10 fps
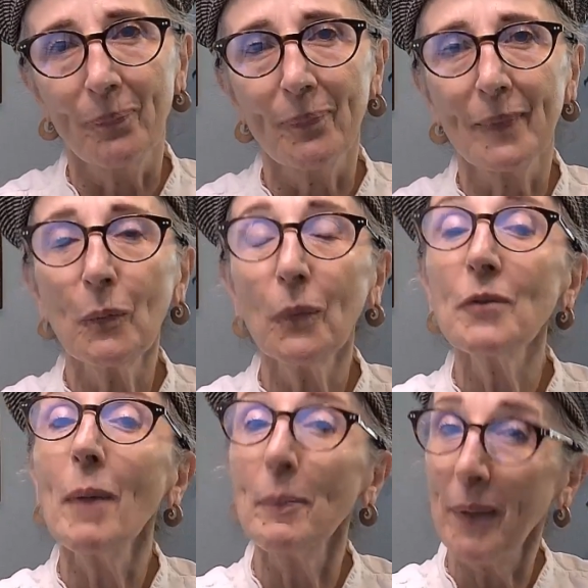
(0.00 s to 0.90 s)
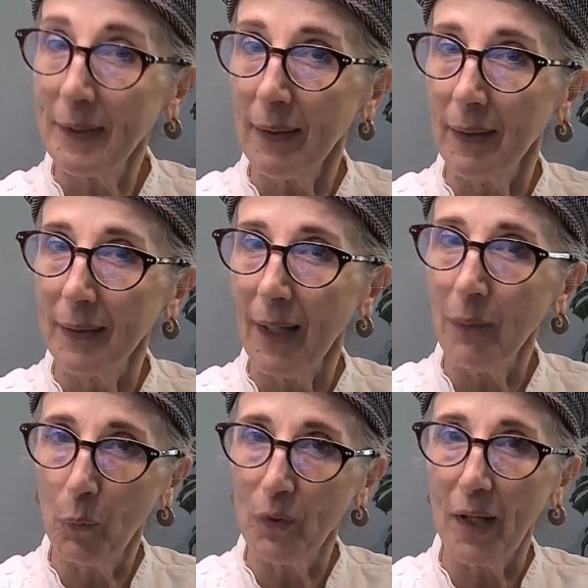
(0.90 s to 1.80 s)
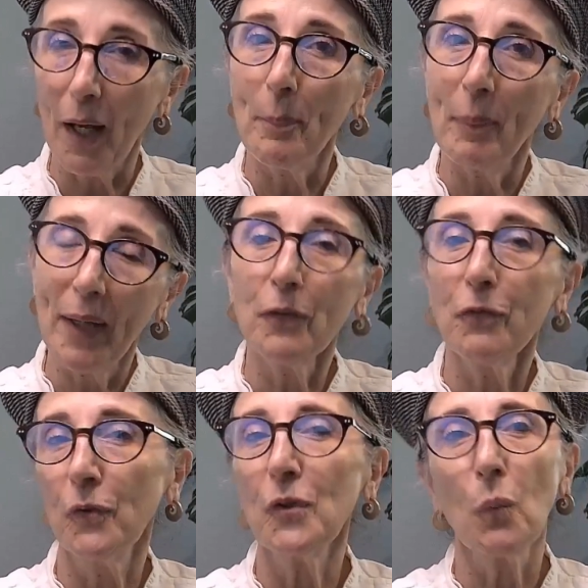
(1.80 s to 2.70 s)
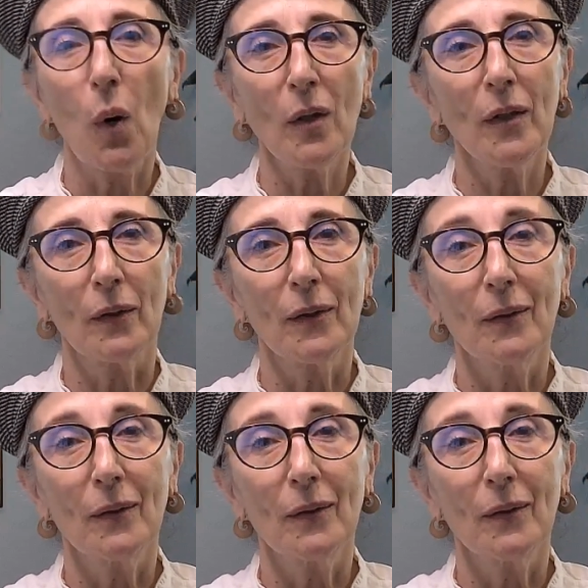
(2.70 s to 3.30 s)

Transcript: That was my baseline. I was a barefoot walker